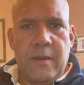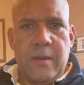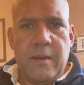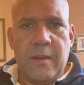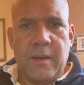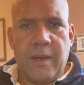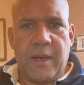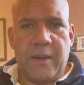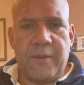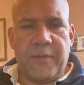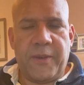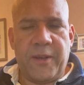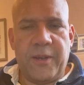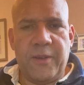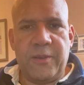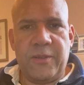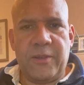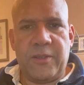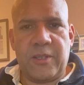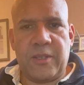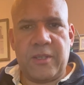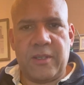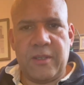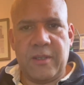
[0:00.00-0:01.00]
Hi
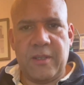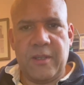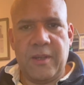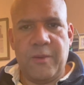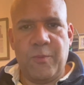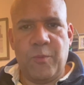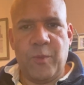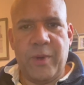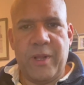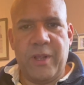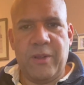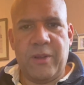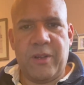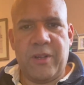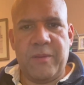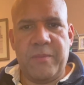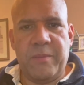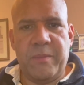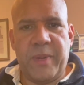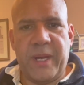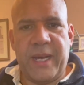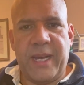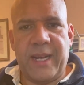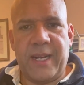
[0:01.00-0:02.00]
folks, and
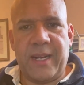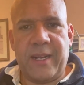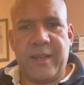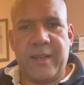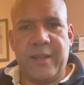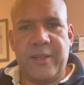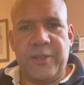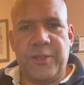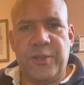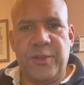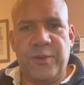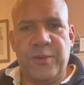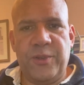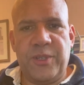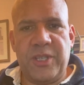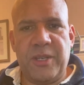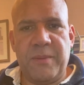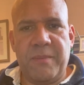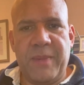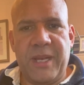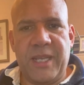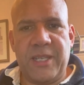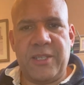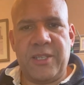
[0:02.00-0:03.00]
welcome back to
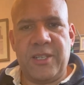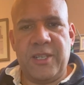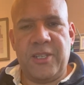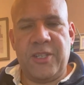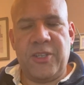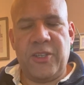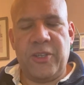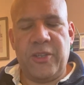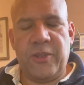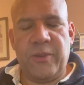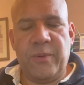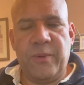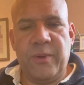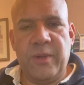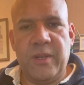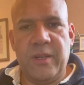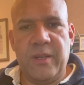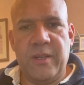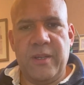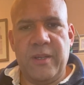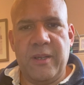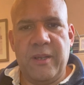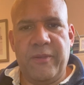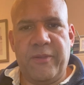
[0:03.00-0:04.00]
Semester 2
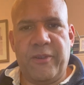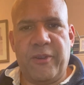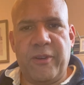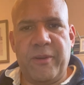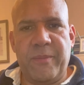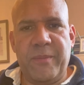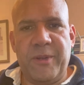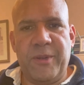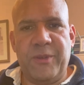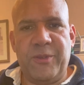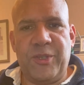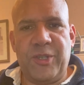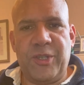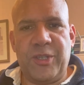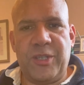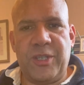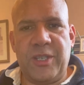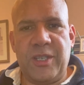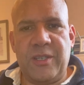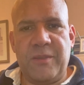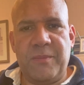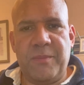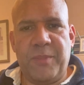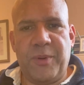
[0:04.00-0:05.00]
of Criminal
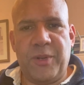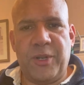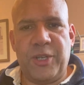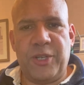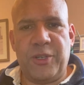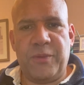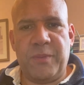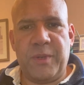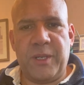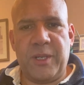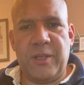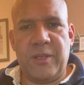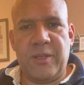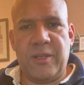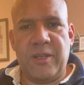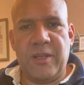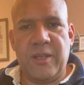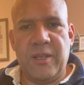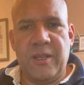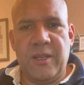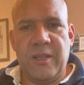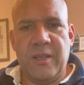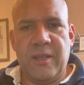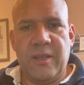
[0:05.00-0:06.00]
Justice and Punishment,
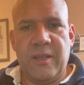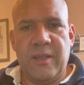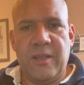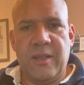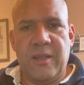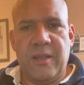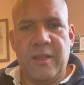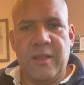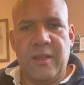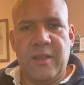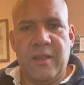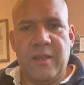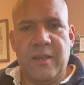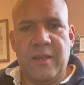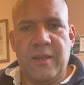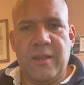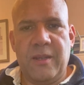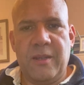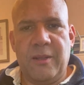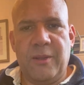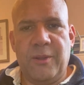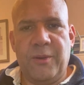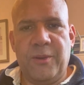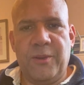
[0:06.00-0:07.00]

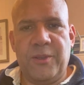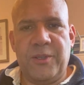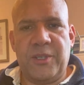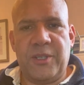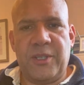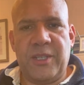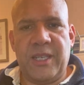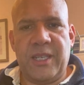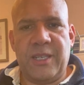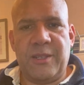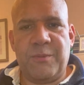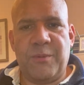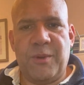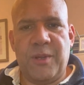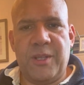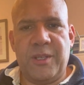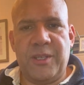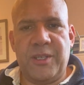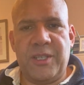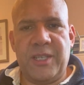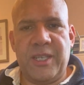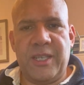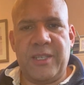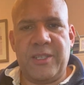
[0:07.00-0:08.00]

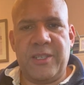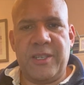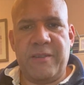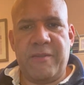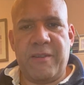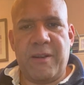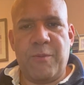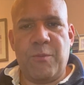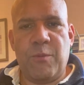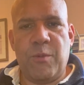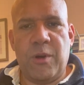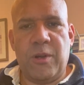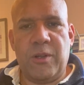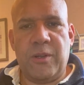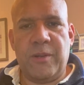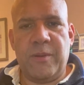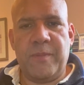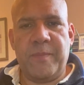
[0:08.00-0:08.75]
LAWS61601.